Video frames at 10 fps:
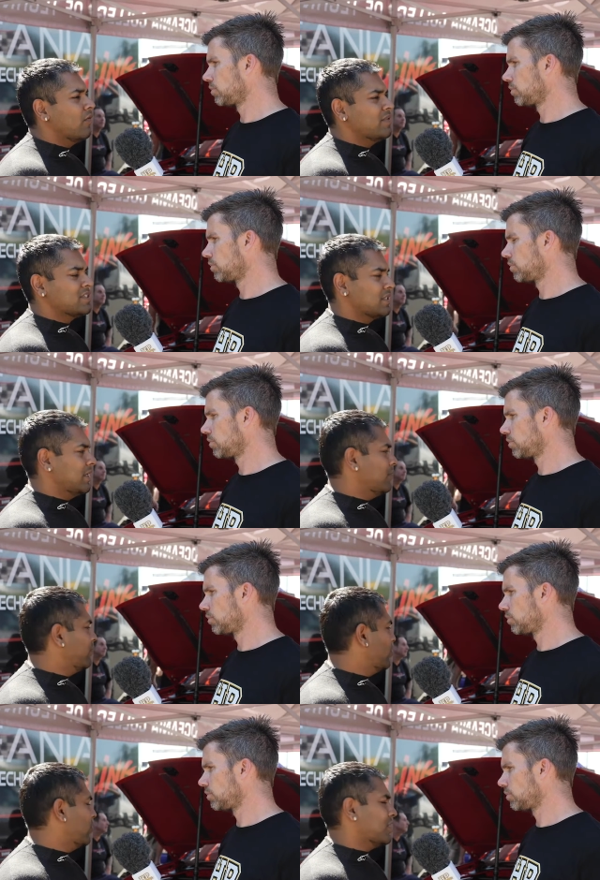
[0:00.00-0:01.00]
Speaker 1: obviously
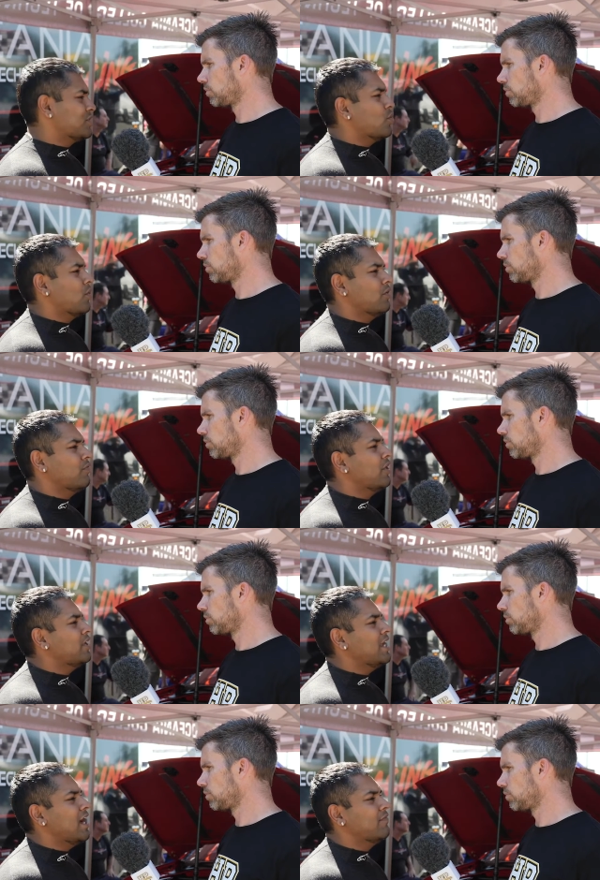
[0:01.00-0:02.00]
with the torque converter,
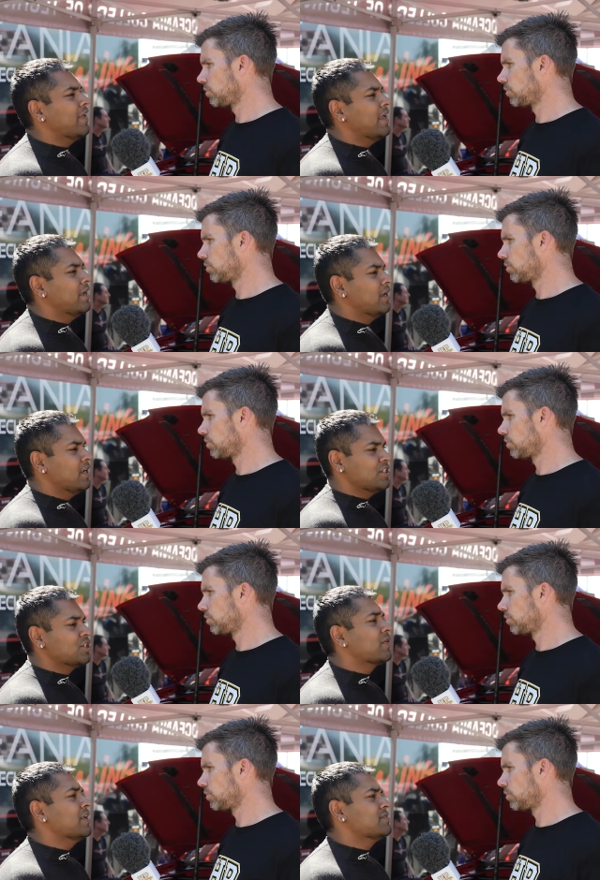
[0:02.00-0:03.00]
you have that
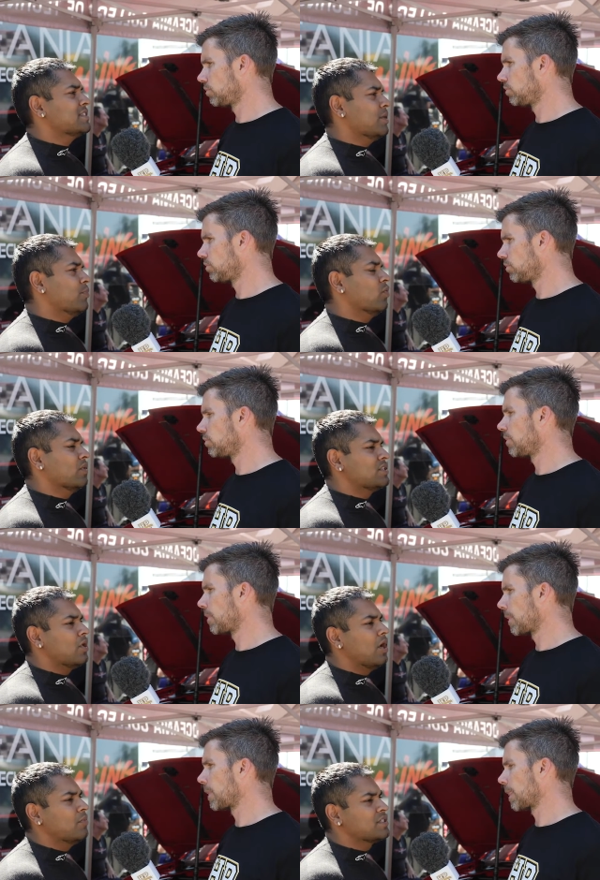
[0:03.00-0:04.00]
degree of slip all the
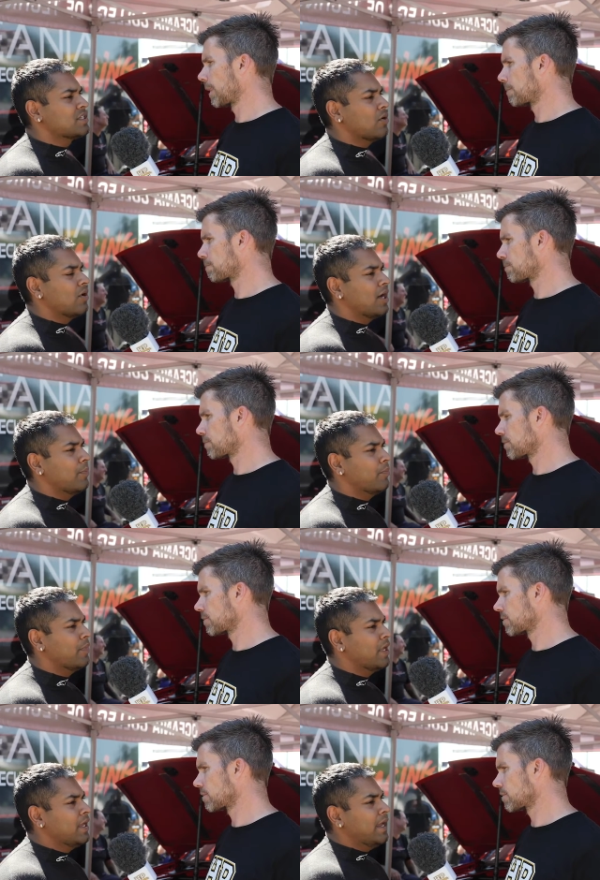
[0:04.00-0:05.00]
time. So
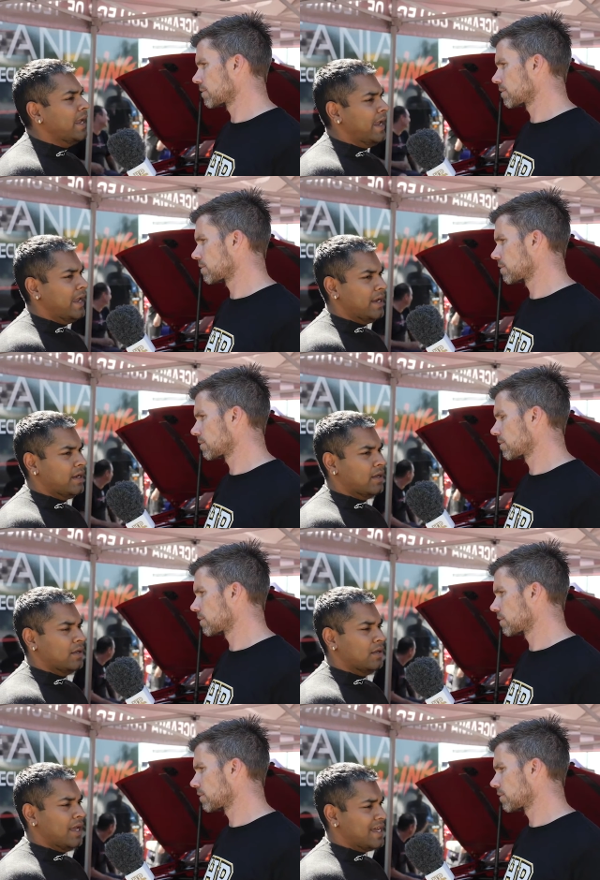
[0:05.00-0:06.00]
and
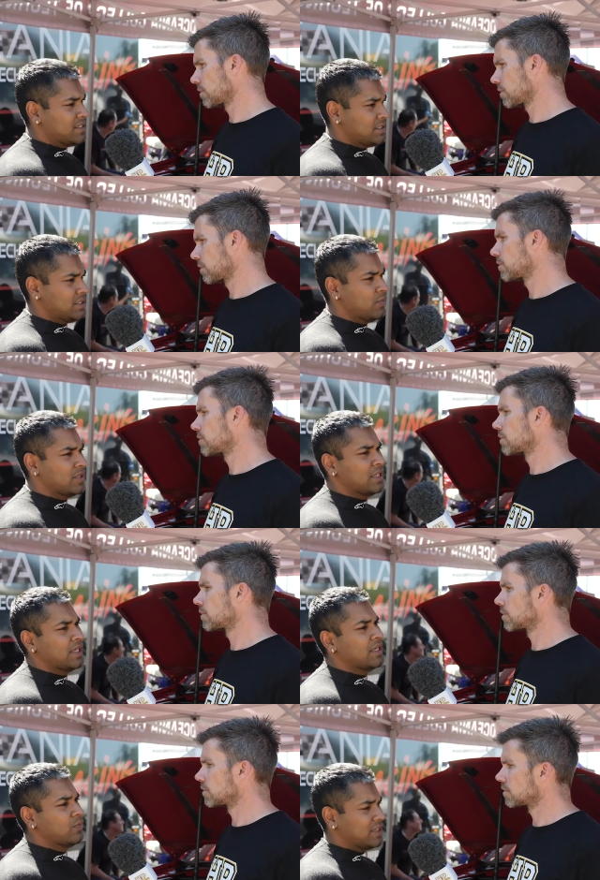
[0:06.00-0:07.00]
as you said, with
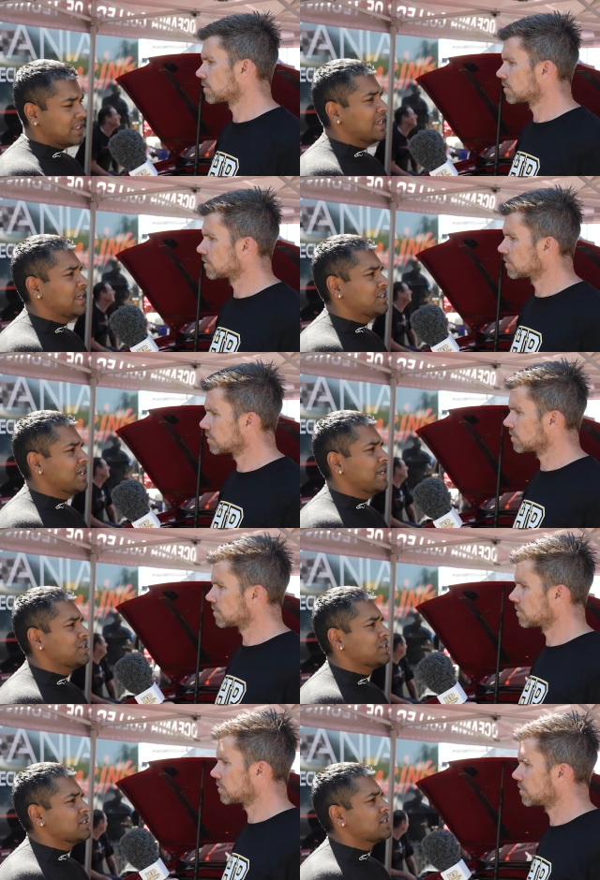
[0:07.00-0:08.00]
the gear
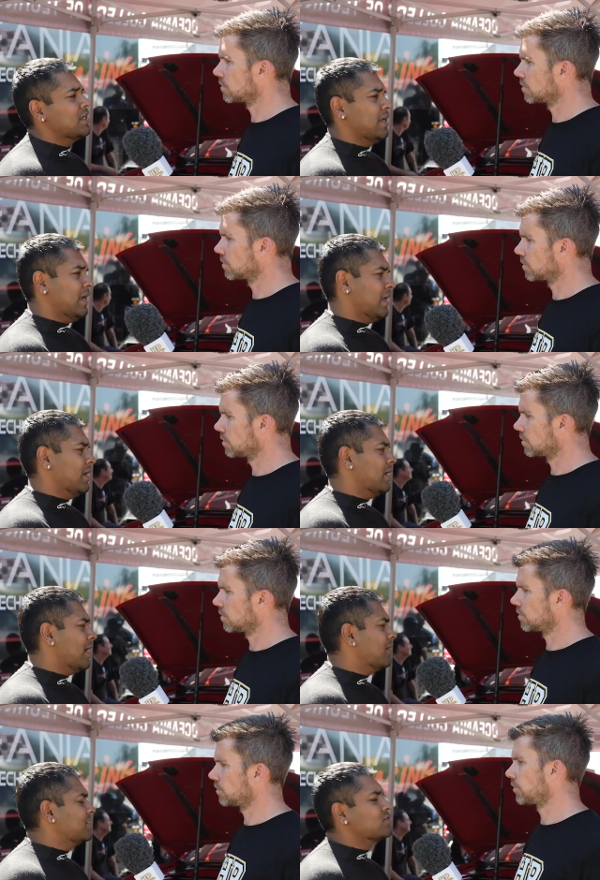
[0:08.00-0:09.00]
changes and
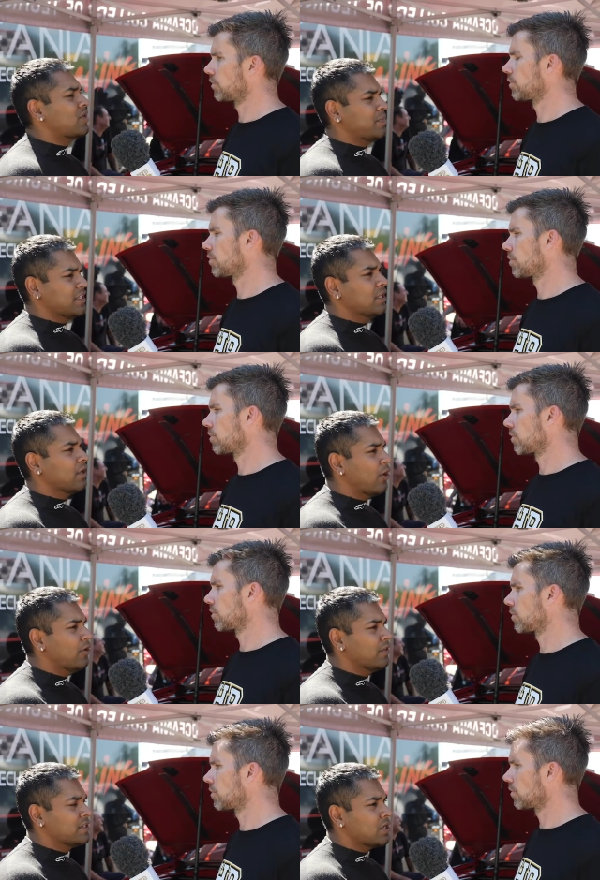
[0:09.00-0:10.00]
disrupting the load
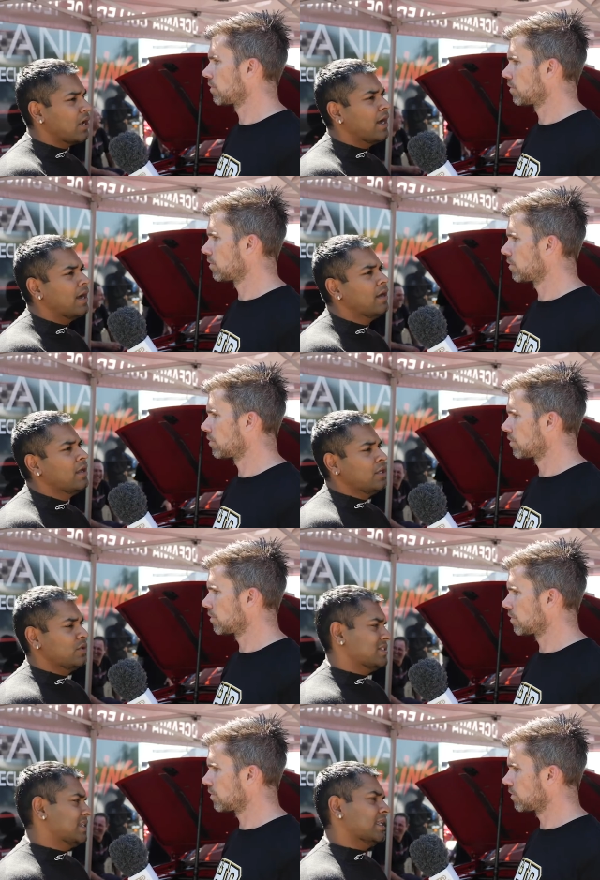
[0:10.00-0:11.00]
on the tire,
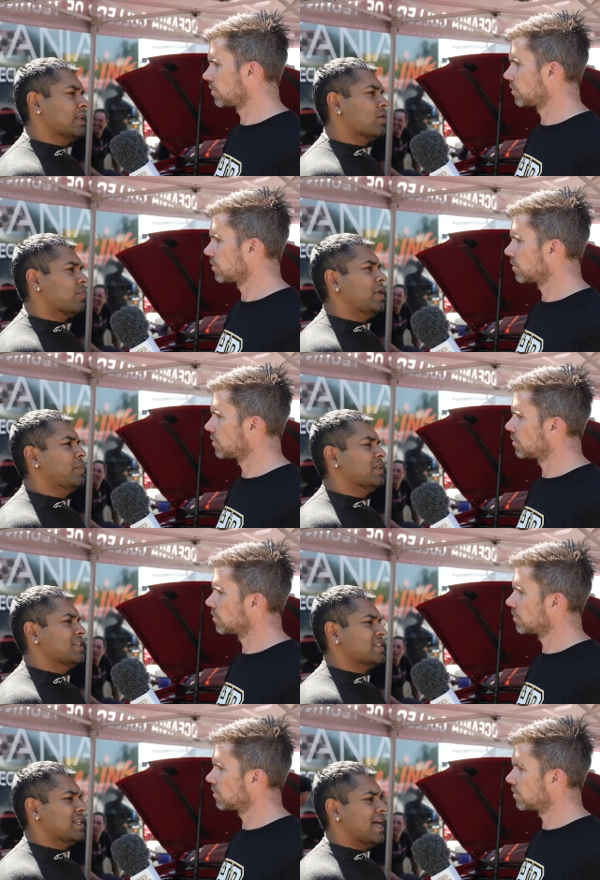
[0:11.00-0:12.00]
you'll see that a lot of people in
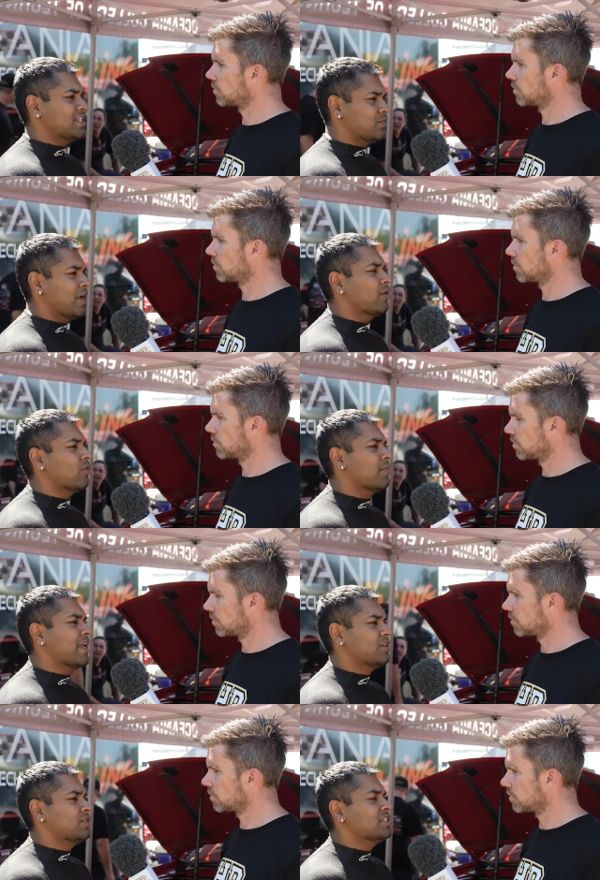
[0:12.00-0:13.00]
this class run an
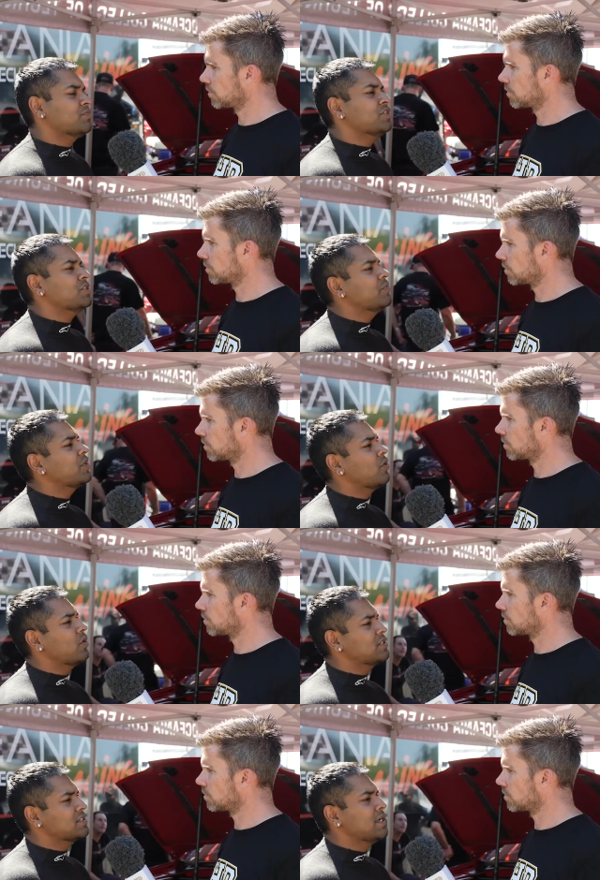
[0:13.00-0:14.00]
automatic transmission
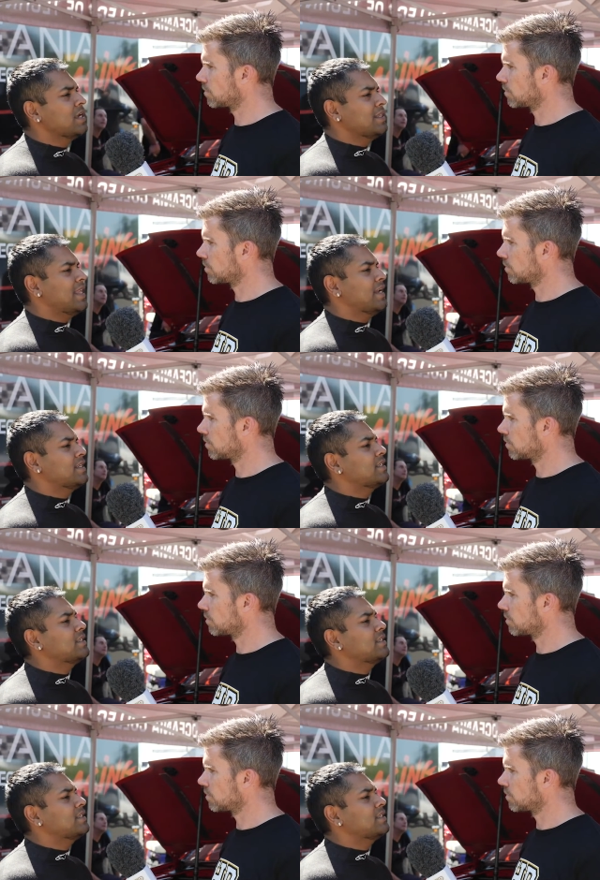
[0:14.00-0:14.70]
because that